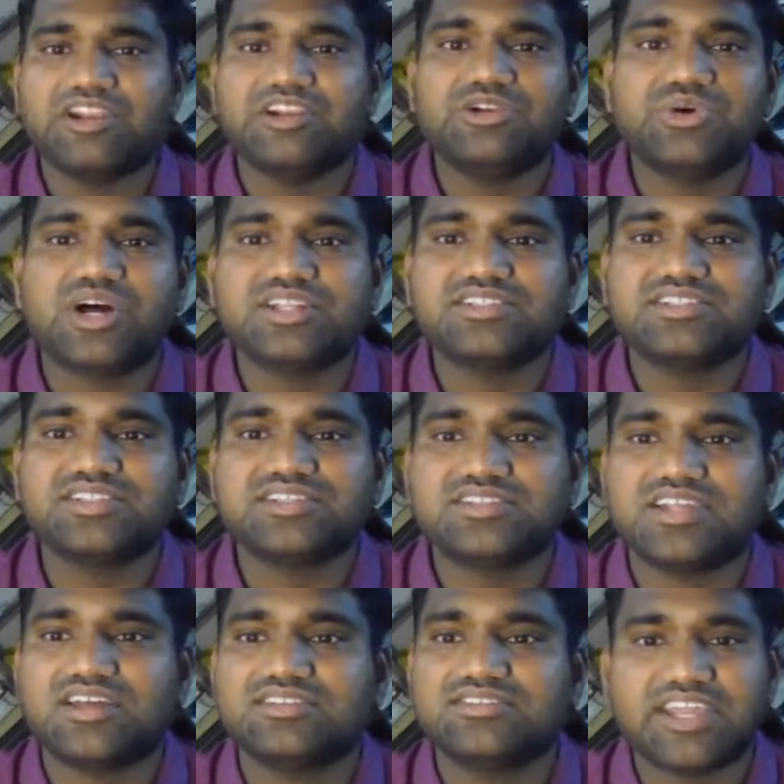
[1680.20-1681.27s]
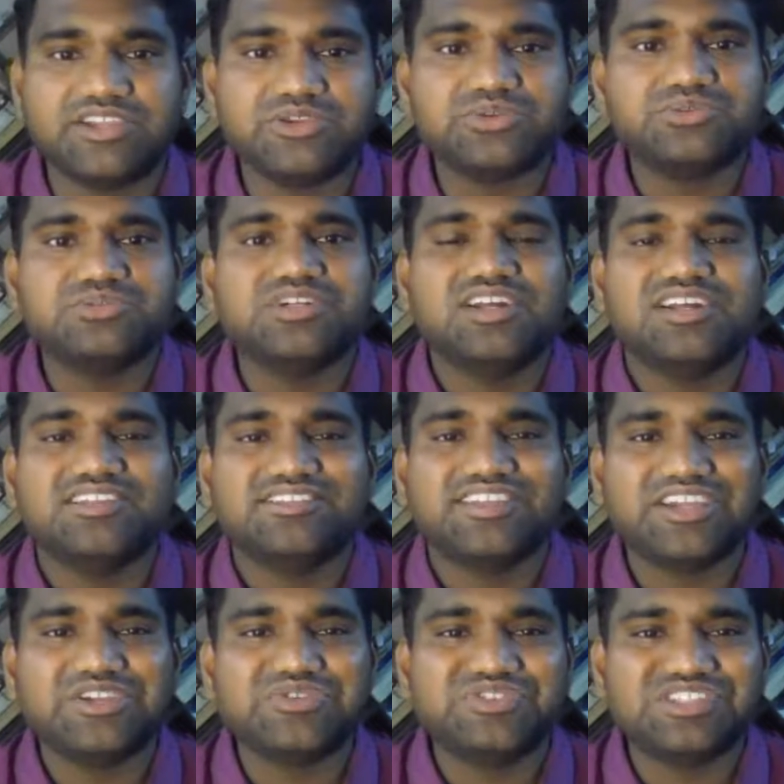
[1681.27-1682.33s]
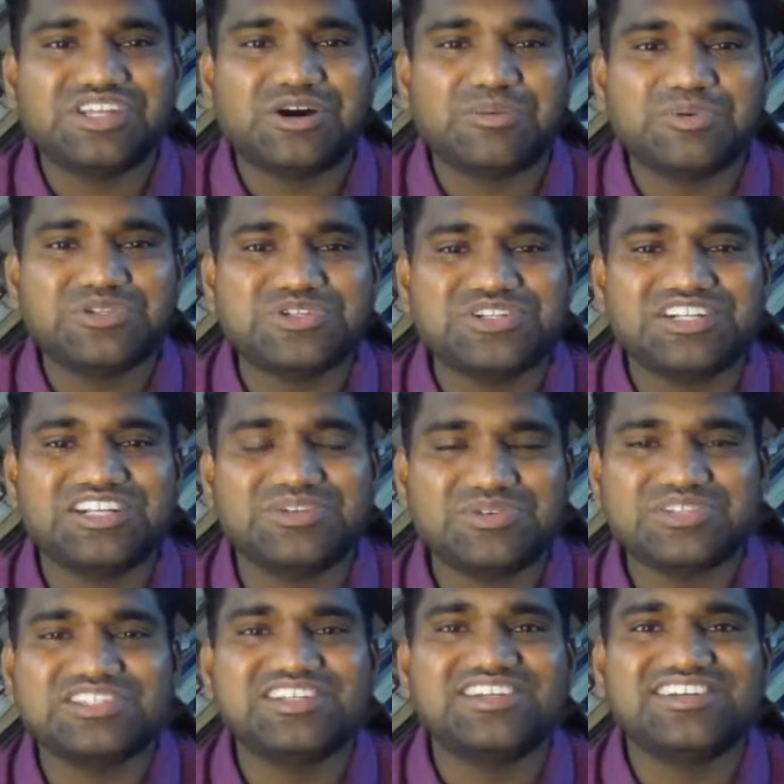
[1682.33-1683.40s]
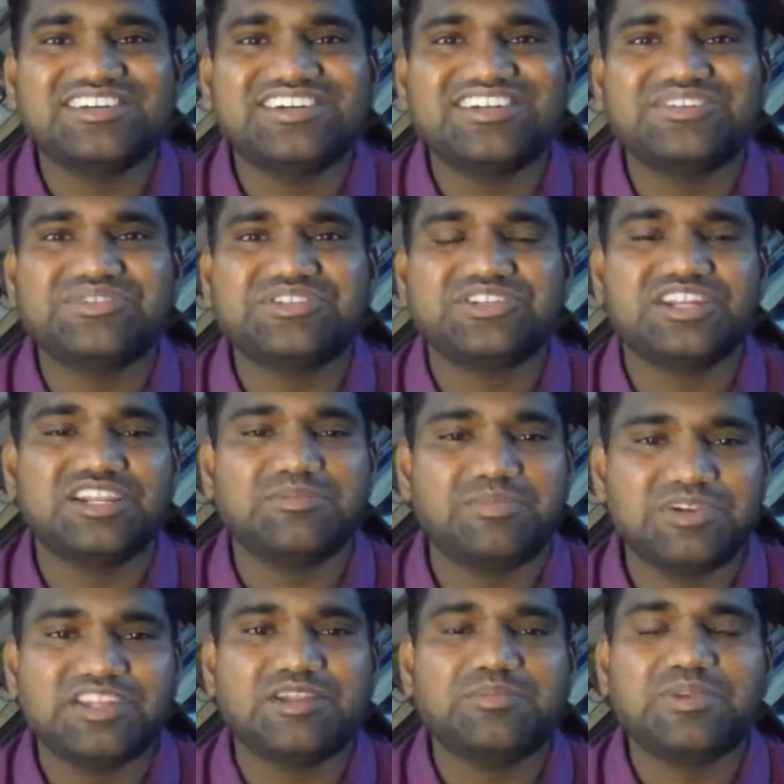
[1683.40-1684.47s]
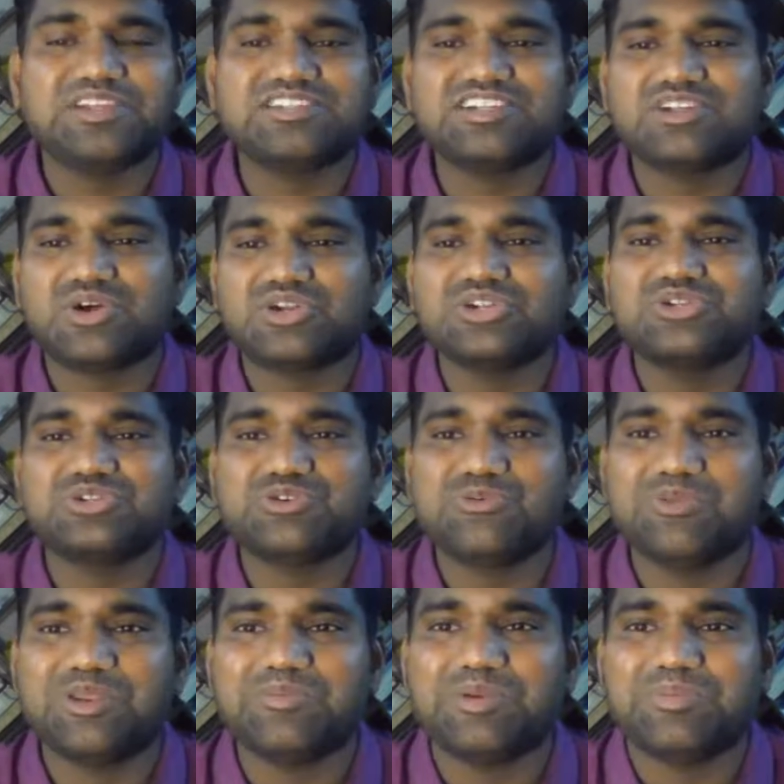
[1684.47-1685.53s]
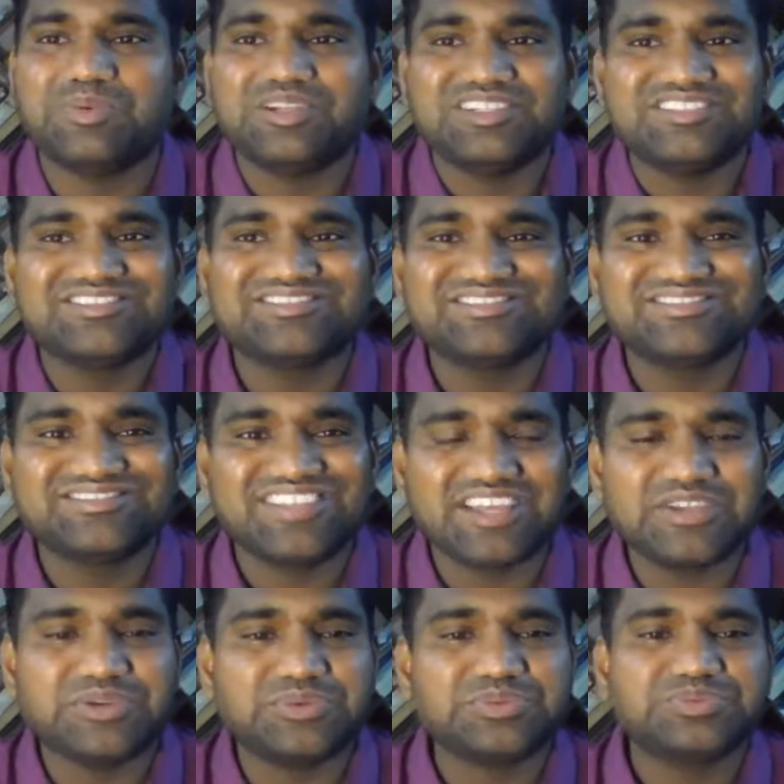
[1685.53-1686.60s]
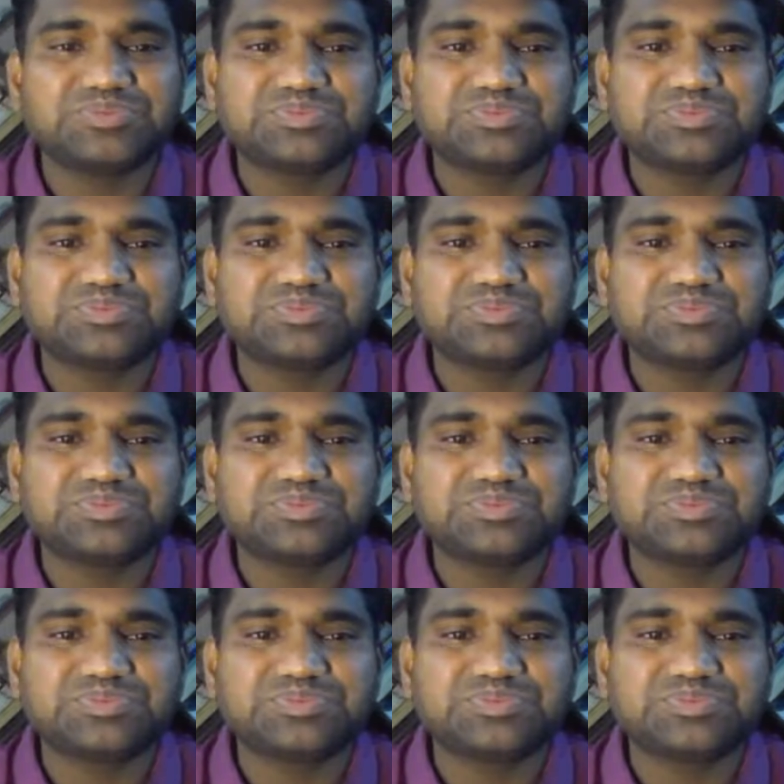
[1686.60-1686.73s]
ready to answer. Thank you for the opportunity. It was a really real pleasure talking to so many people. Thank you.